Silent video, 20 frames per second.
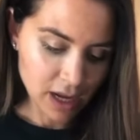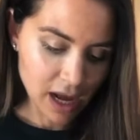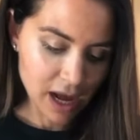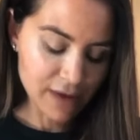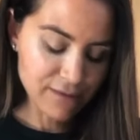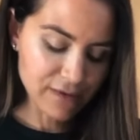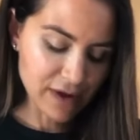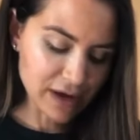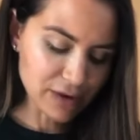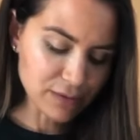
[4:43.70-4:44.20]

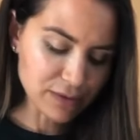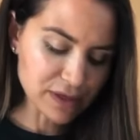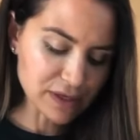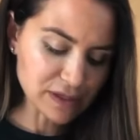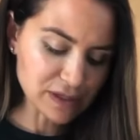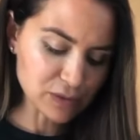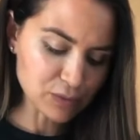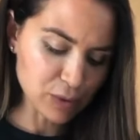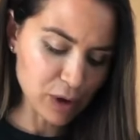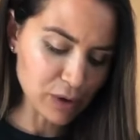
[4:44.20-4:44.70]
I find with the
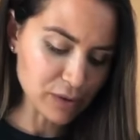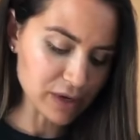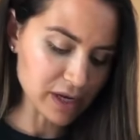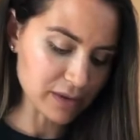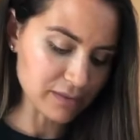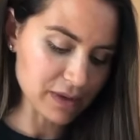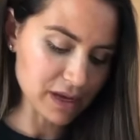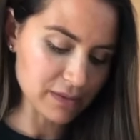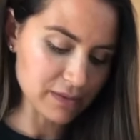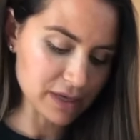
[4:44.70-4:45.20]

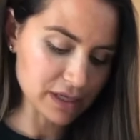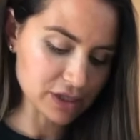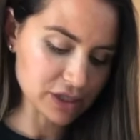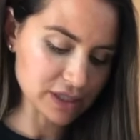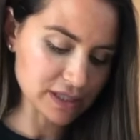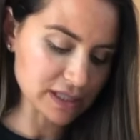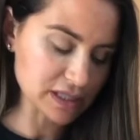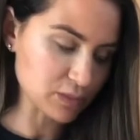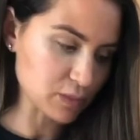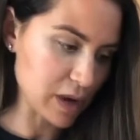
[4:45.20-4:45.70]
sprouted, maybe it's
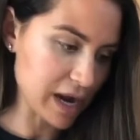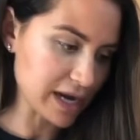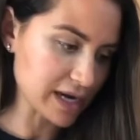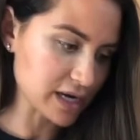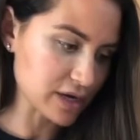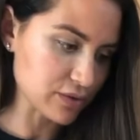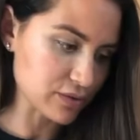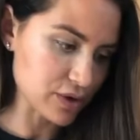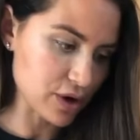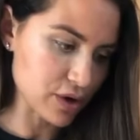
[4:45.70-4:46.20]
just this brown,
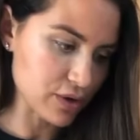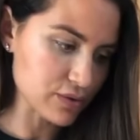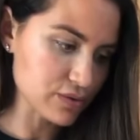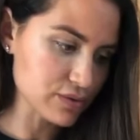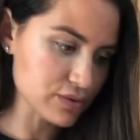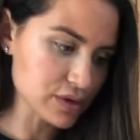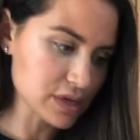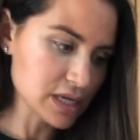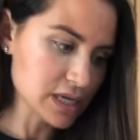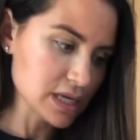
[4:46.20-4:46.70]
I don't
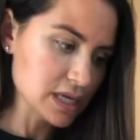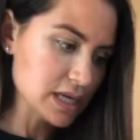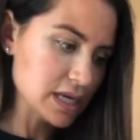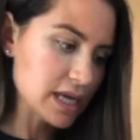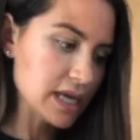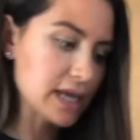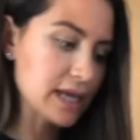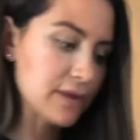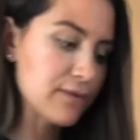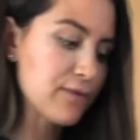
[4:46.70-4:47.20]
know,
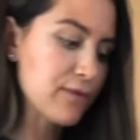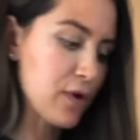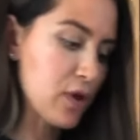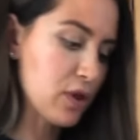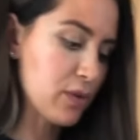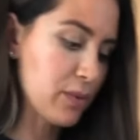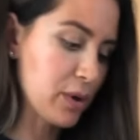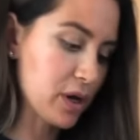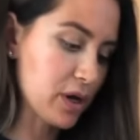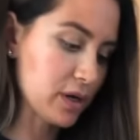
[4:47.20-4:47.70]
it can
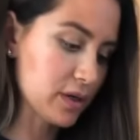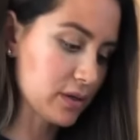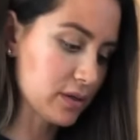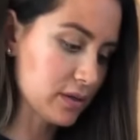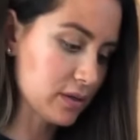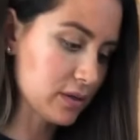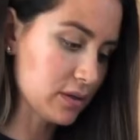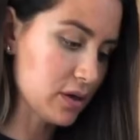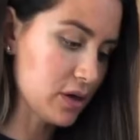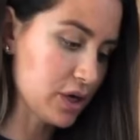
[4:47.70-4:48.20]
fall apart
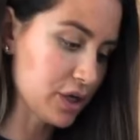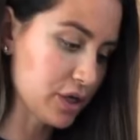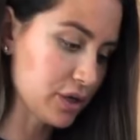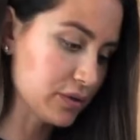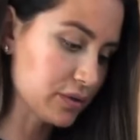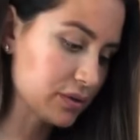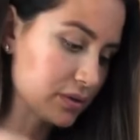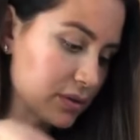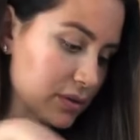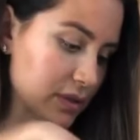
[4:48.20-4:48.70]
on you.
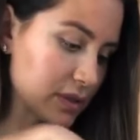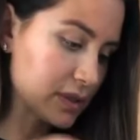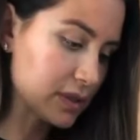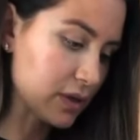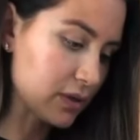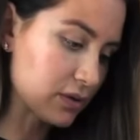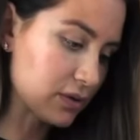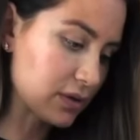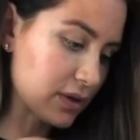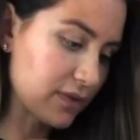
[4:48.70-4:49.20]

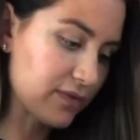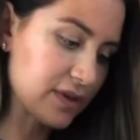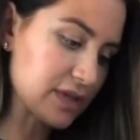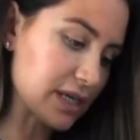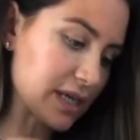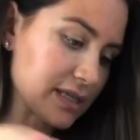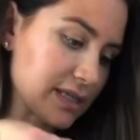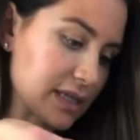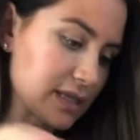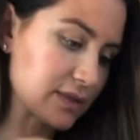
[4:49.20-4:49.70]
So if it
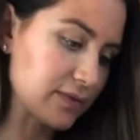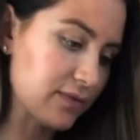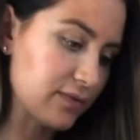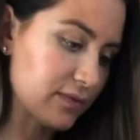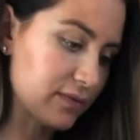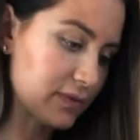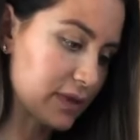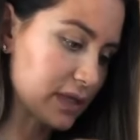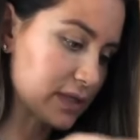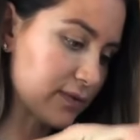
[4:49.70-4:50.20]
does,
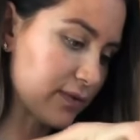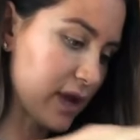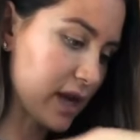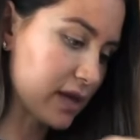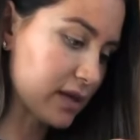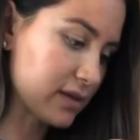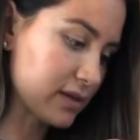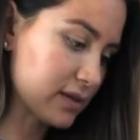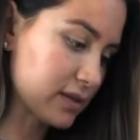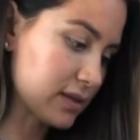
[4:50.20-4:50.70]
that's fine.
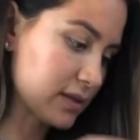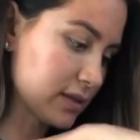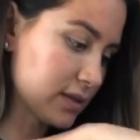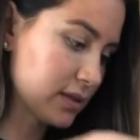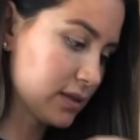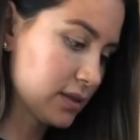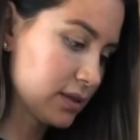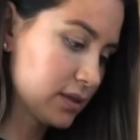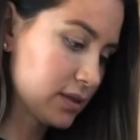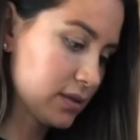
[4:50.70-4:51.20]

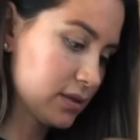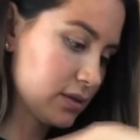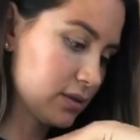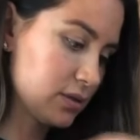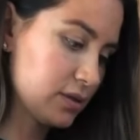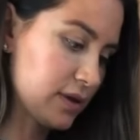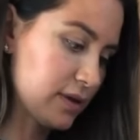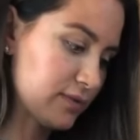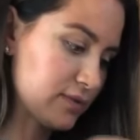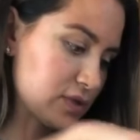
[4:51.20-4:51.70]

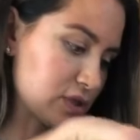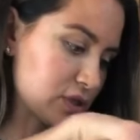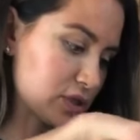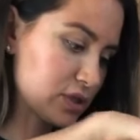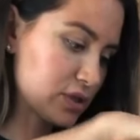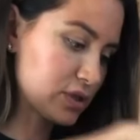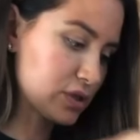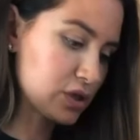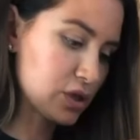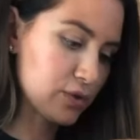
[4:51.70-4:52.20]
You have
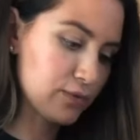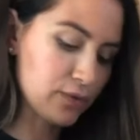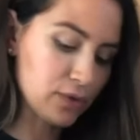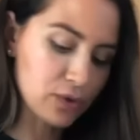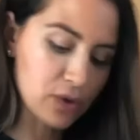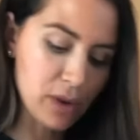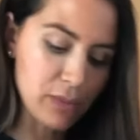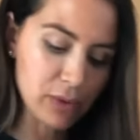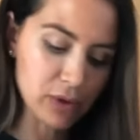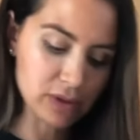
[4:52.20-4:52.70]
tofu
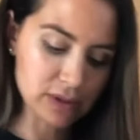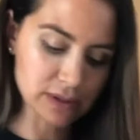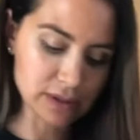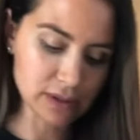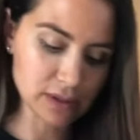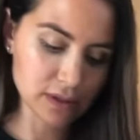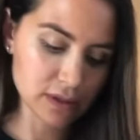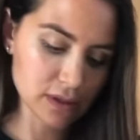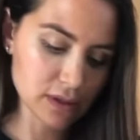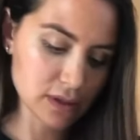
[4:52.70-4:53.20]
crumbles.
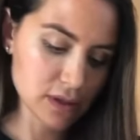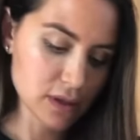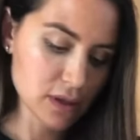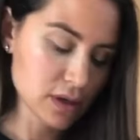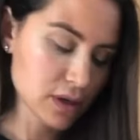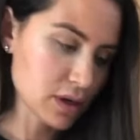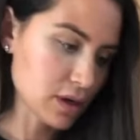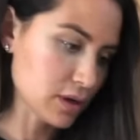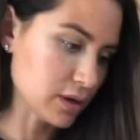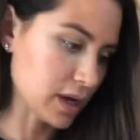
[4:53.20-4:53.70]

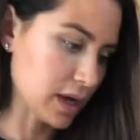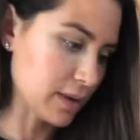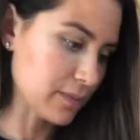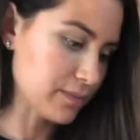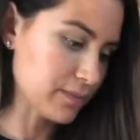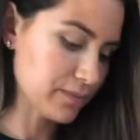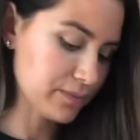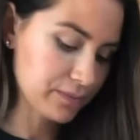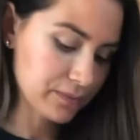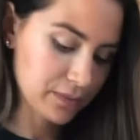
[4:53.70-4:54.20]
Okay,
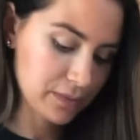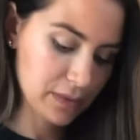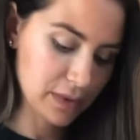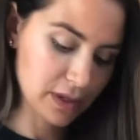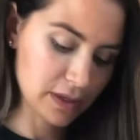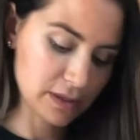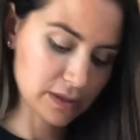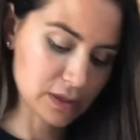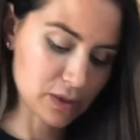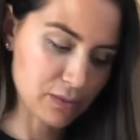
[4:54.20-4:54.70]

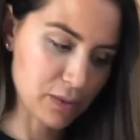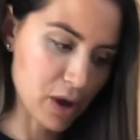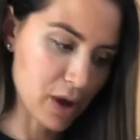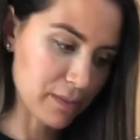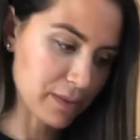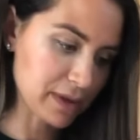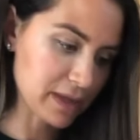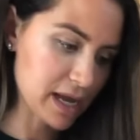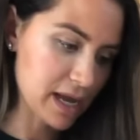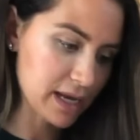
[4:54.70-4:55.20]
so
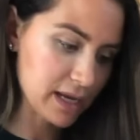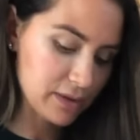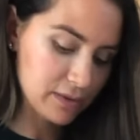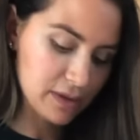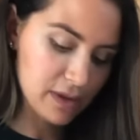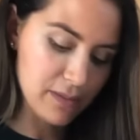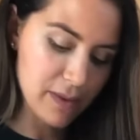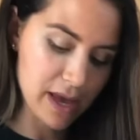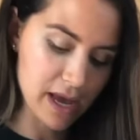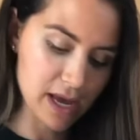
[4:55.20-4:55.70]
popping that into
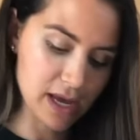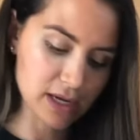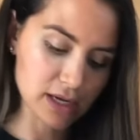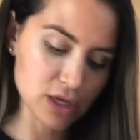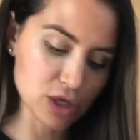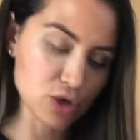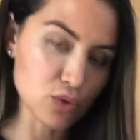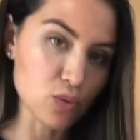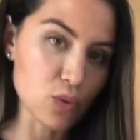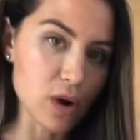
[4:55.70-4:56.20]
the pan,
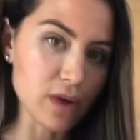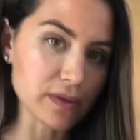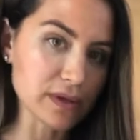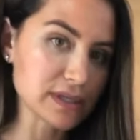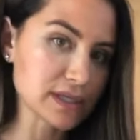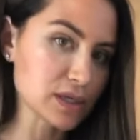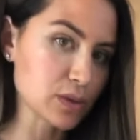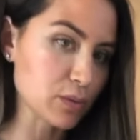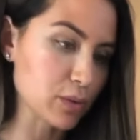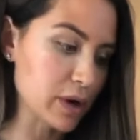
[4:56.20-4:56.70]
you want
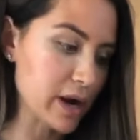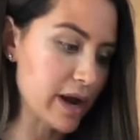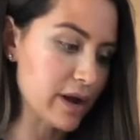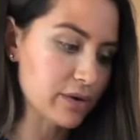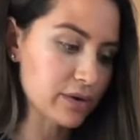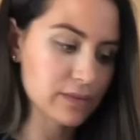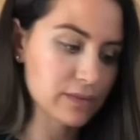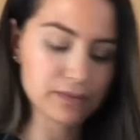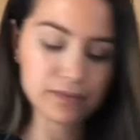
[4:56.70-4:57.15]
this to brown.